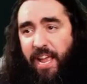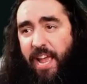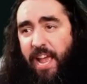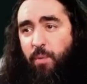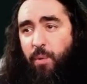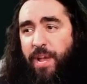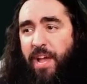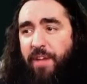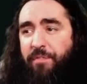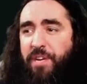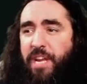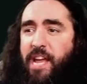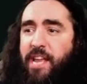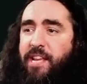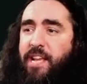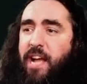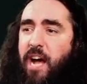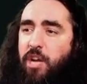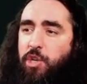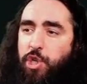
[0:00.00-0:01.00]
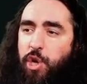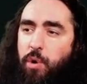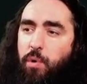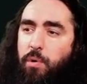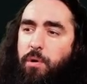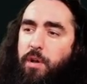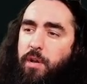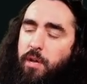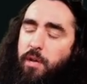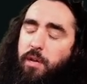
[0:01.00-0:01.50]
and we have the
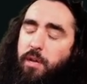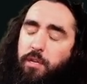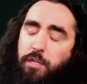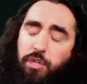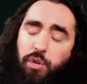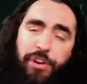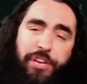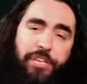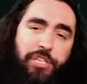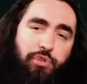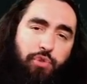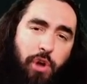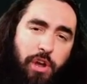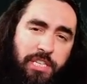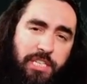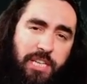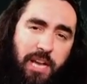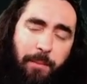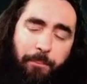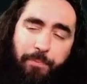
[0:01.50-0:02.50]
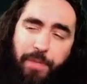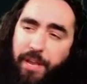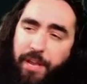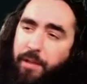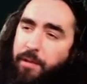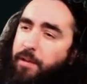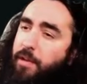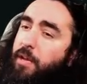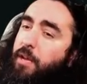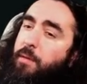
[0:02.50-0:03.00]
Eiganjo to destroy
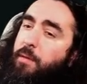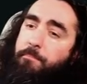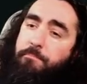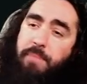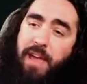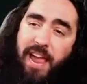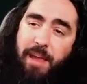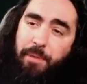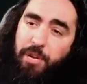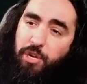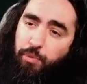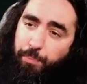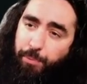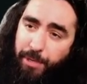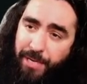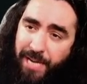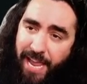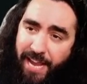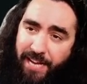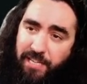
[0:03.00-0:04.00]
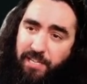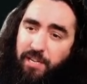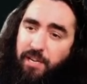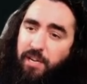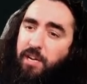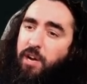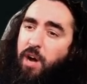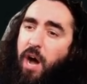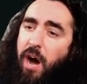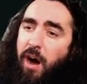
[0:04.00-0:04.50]
something, maybe to protect
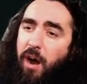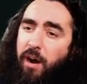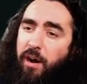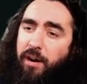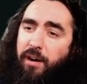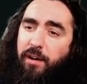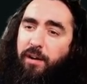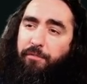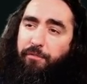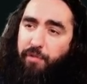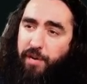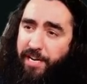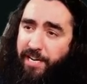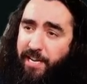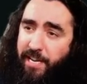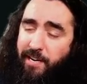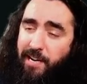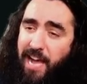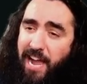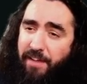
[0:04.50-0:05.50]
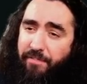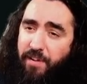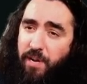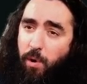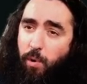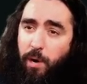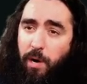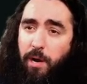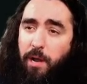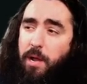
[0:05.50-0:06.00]
our freaking life
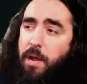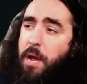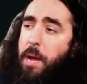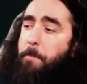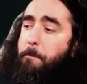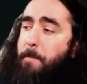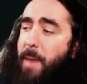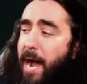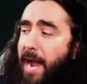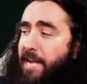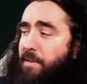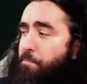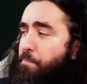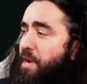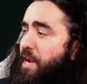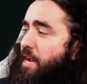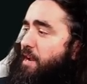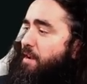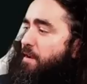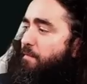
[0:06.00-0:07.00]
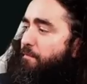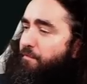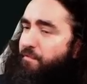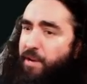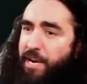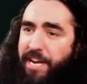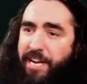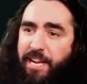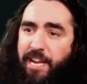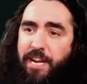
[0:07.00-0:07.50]
total. Might be
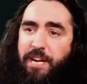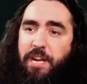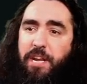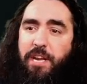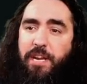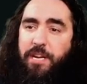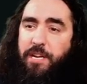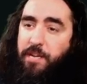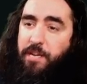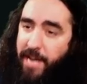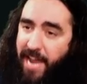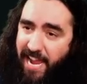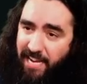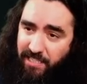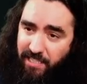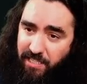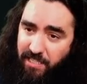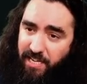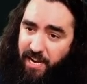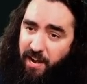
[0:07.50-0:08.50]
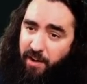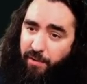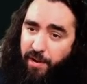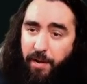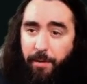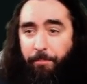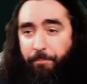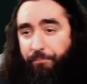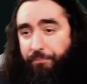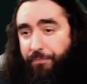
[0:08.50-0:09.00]
freaking necessary.